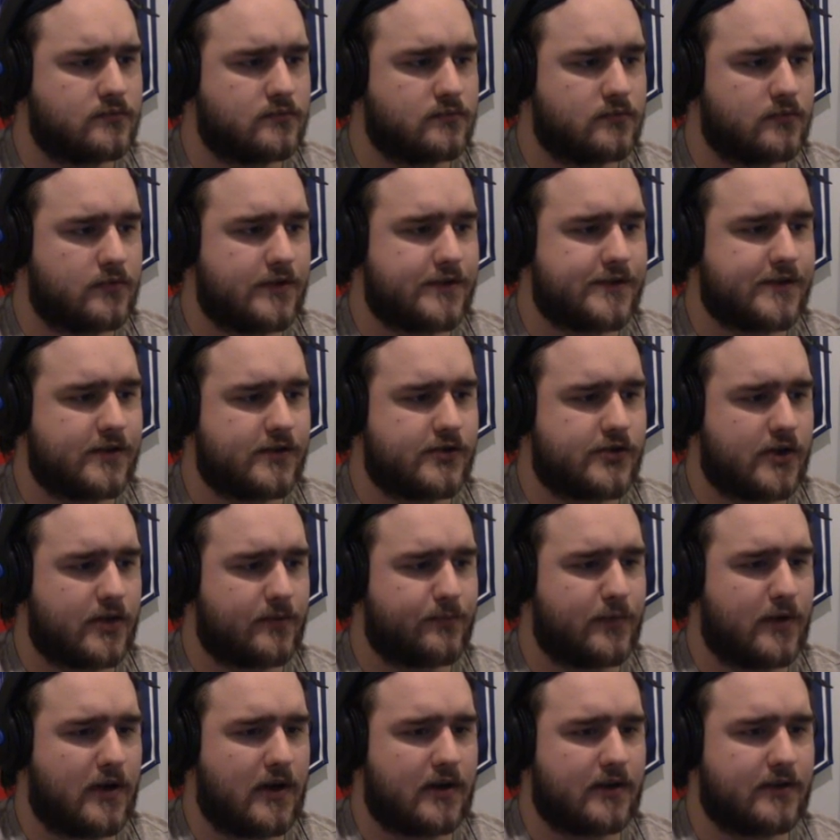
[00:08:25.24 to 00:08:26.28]
He's going to check
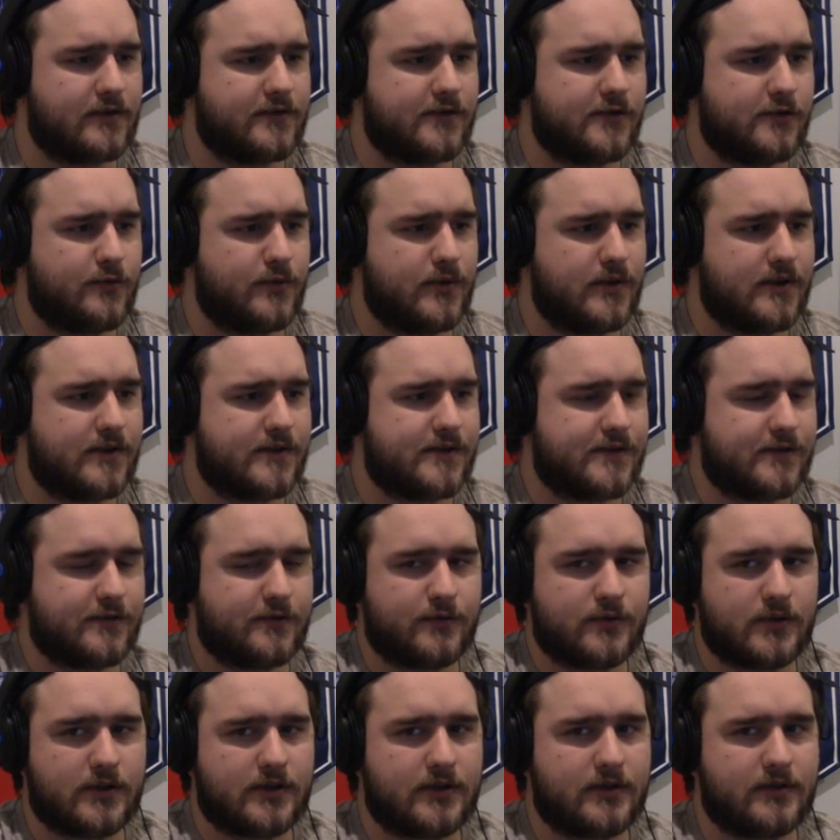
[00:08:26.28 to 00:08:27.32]
back in 2 weeks, so
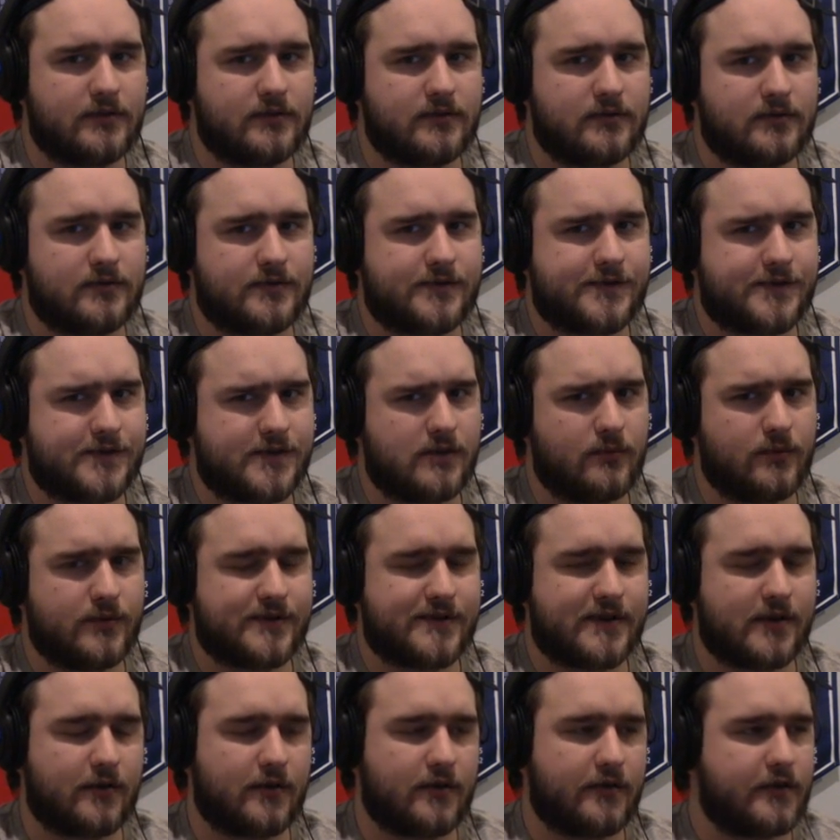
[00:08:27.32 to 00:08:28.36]
we're going to see what's
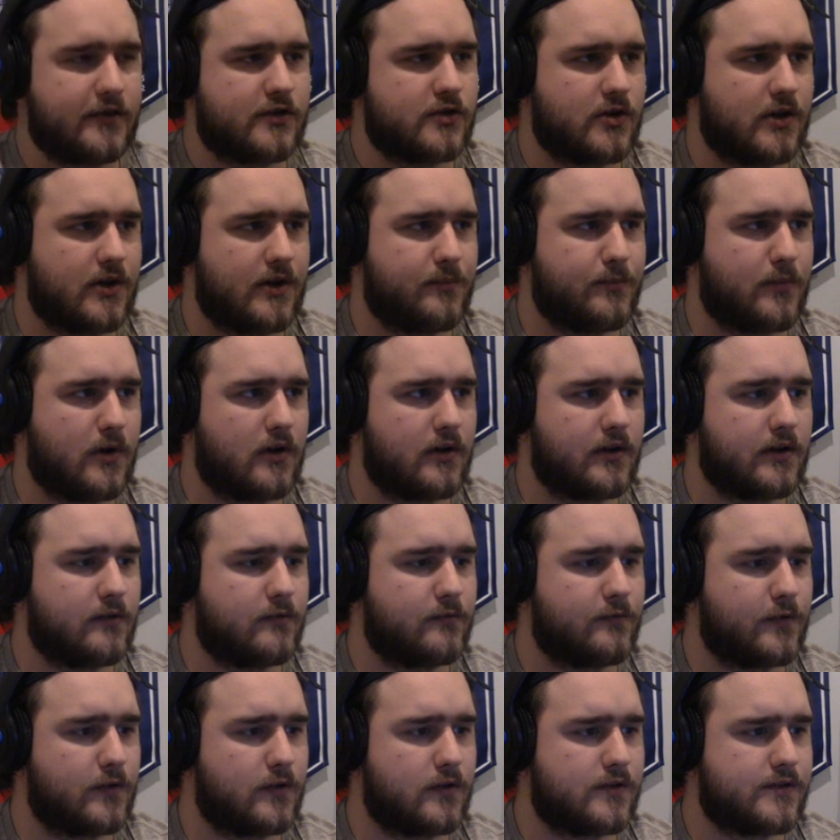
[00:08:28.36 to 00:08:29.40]
out on the trade market
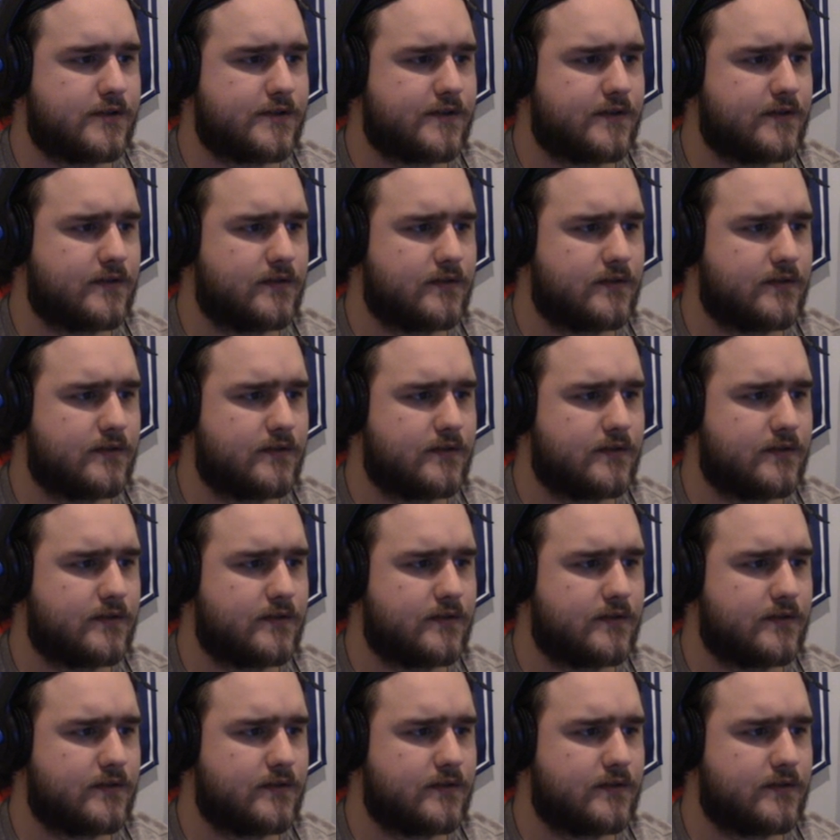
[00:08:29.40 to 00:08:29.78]
first.